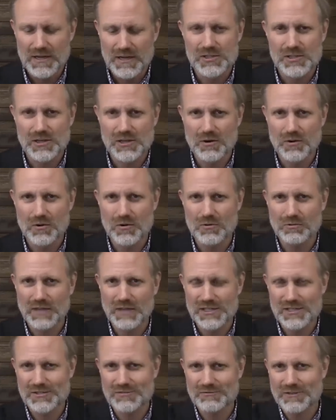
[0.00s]
So
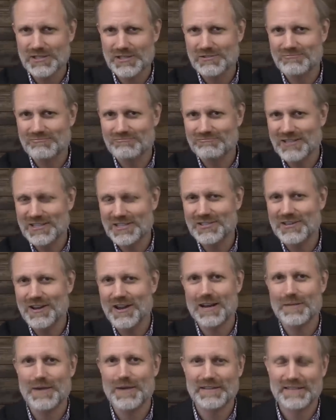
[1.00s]
let's let's let's
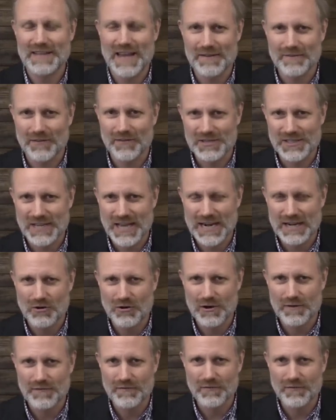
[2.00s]
talk about that first category